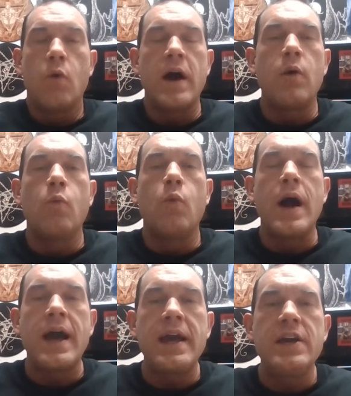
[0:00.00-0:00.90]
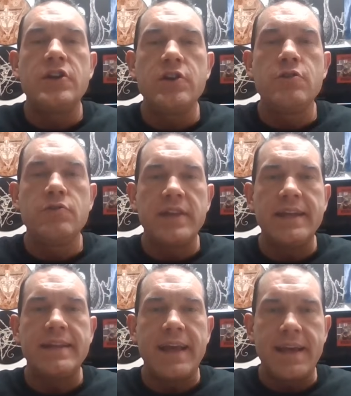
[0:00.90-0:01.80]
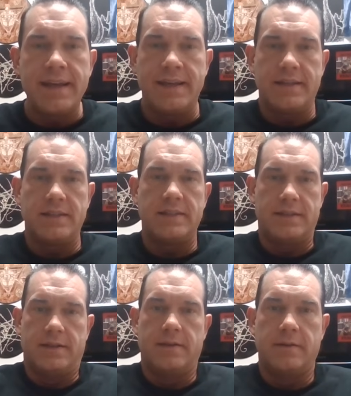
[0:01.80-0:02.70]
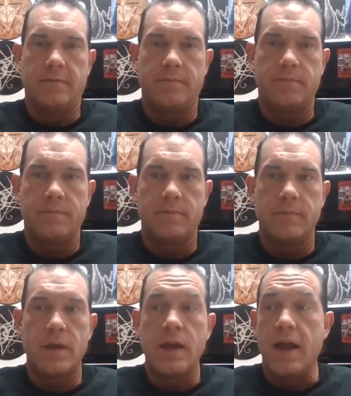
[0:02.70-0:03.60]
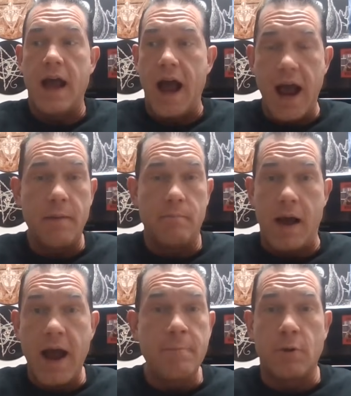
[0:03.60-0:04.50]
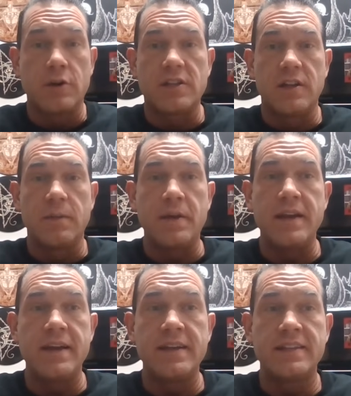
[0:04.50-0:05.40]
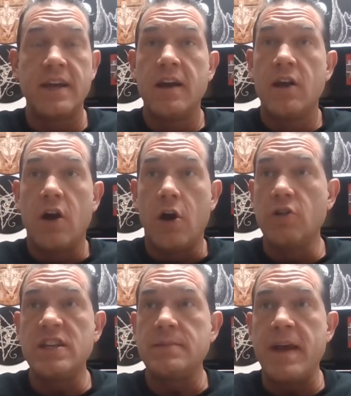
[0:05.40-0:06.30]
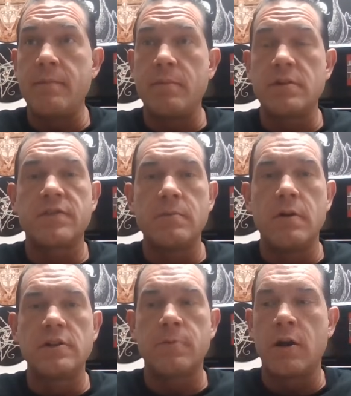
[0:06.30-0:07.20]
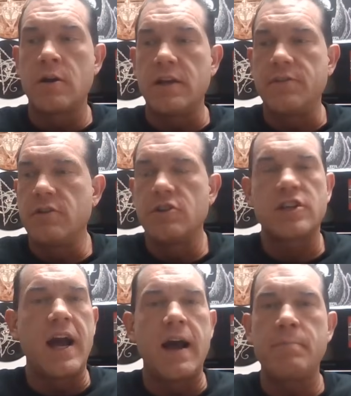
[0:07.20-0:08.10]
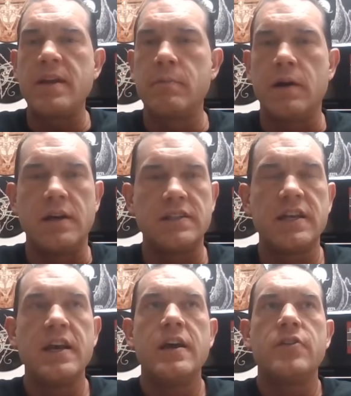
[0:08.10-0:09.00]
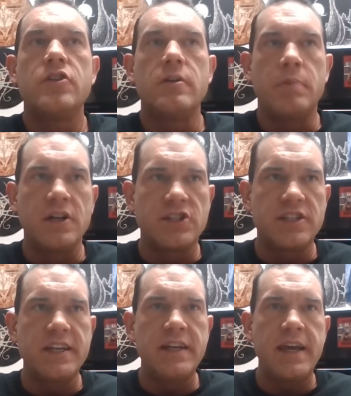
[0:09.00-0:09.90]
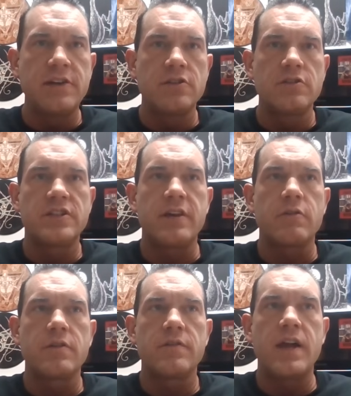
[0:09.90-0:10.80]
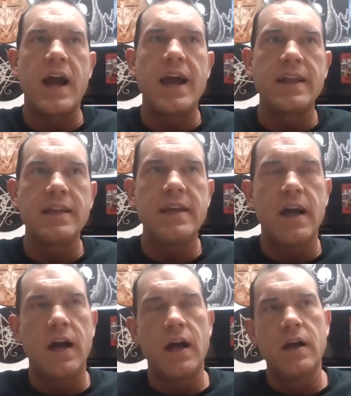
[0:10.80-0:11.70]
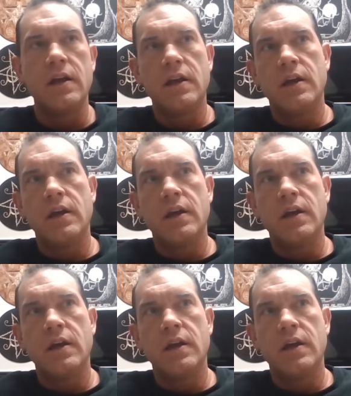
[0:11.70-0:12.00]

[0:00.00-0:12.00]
Why, why do you think that is? I, my personal opinion is all these band members, for the most part, they're just copying buds. They're a bunch of teenagers. They were highly uh,